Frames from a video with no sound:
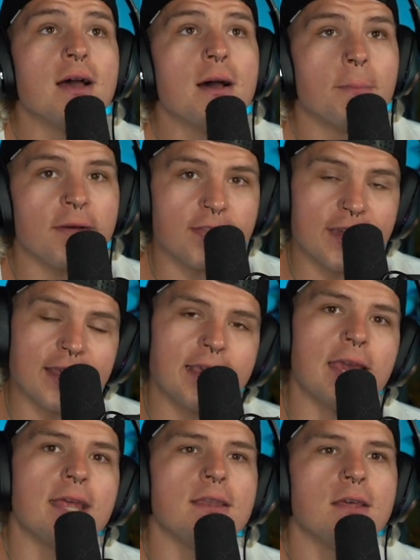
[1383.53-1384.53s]
but then
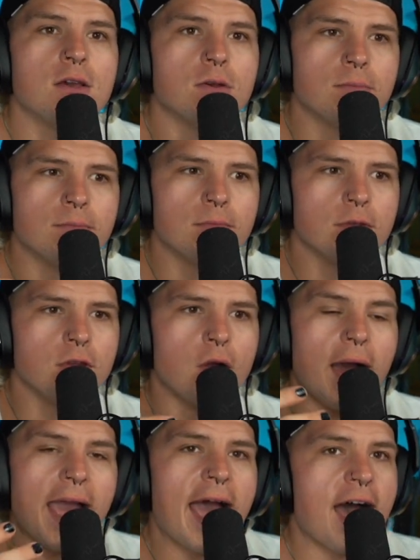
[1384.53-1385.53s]
again, you know,
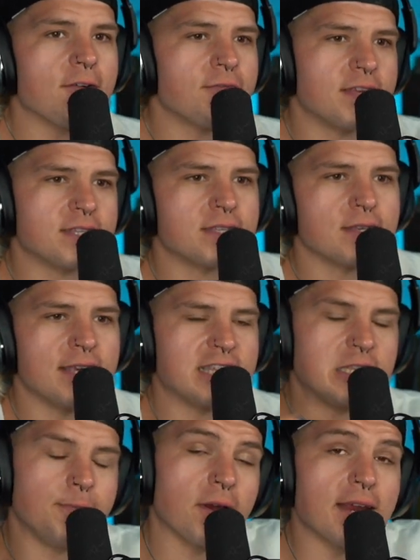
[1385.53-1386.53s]
I have this
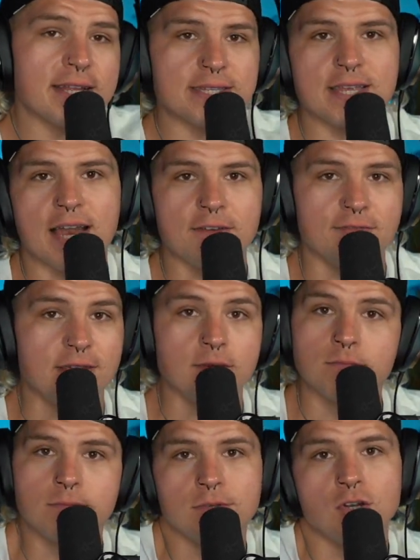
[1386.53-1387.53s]
experience that I've,
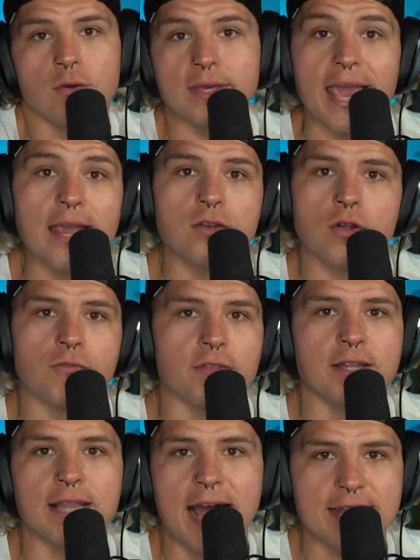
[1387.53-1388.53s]
you know, gained over the
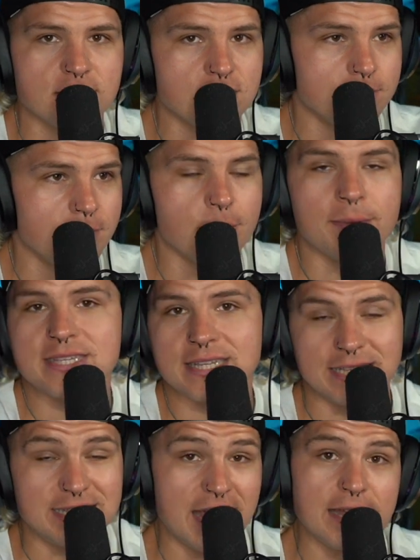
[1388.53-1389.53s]
last
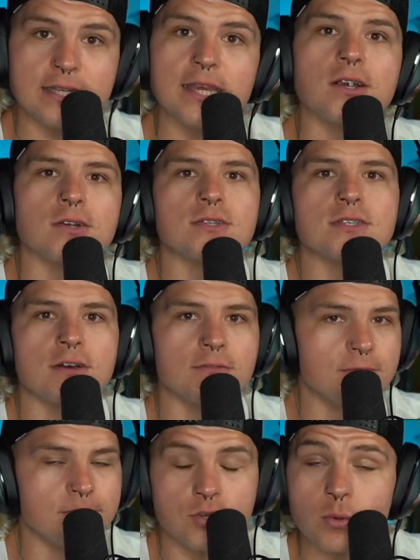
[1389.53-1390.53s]
basically 10 years of
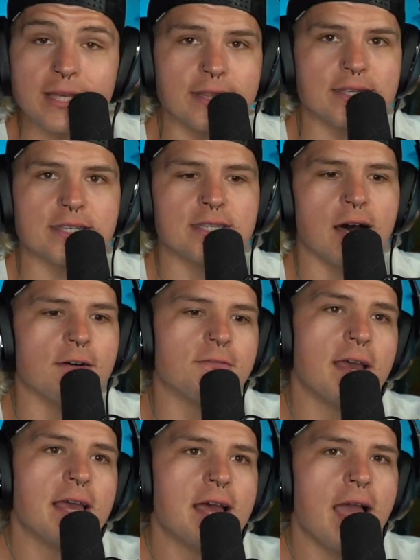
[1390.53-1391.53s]
doing this stuff.
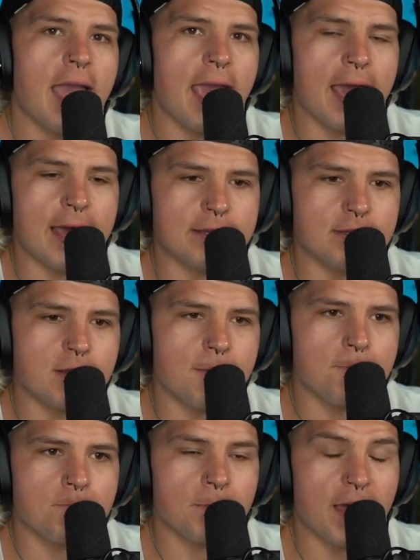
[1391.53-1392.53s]
And
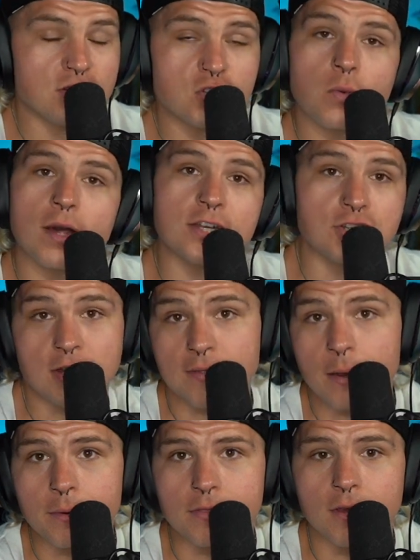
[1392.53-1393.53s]
I just wanted to share that
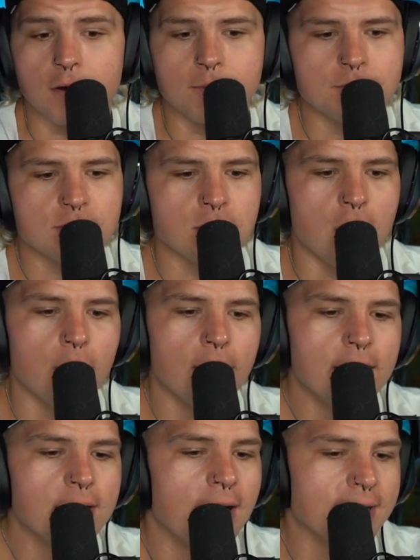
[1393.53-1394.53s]
with y'all. So,
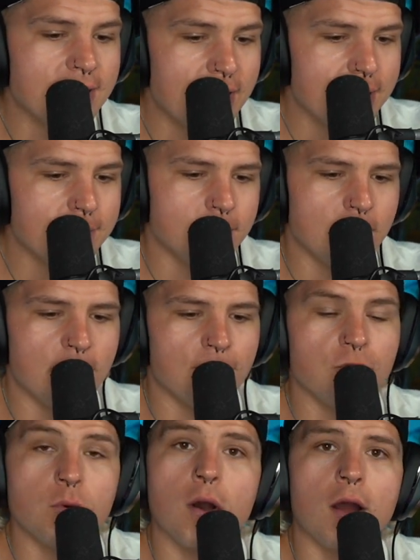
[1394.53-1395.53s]
again, if
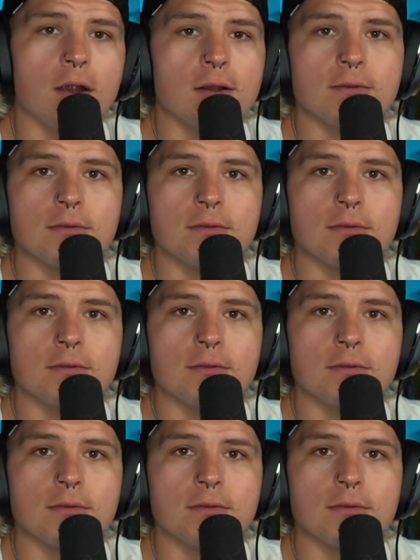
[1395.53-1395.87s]
you are, you